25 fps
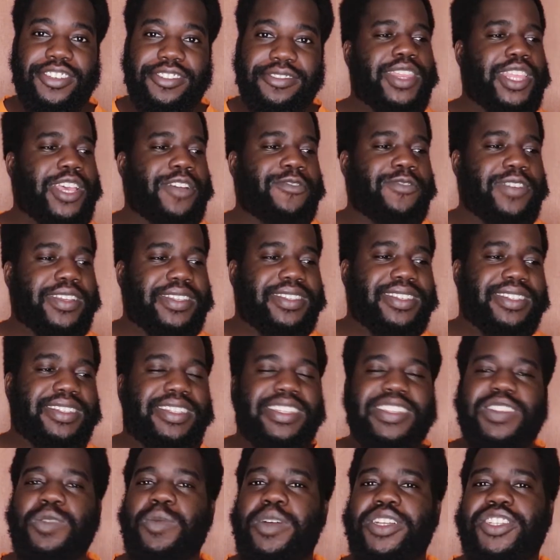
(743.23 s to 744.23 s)
There isn't
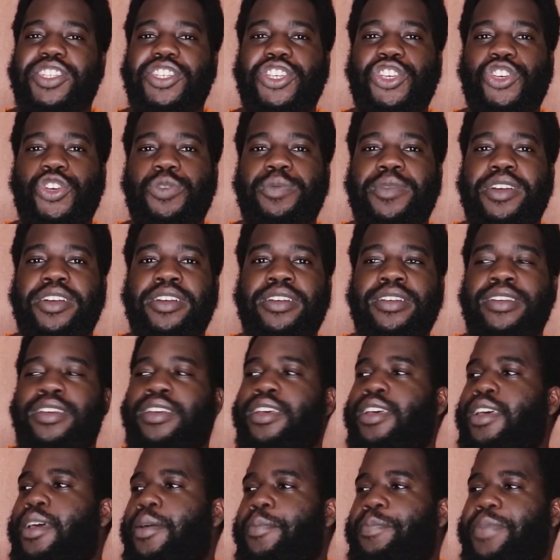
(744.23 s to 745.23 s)
as much humor,
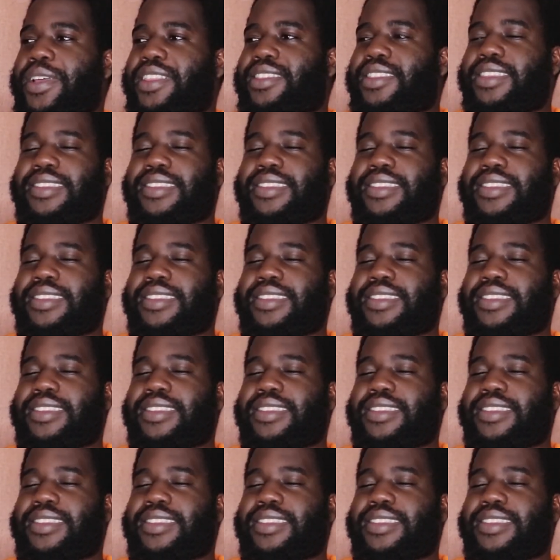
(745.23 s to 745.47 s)
but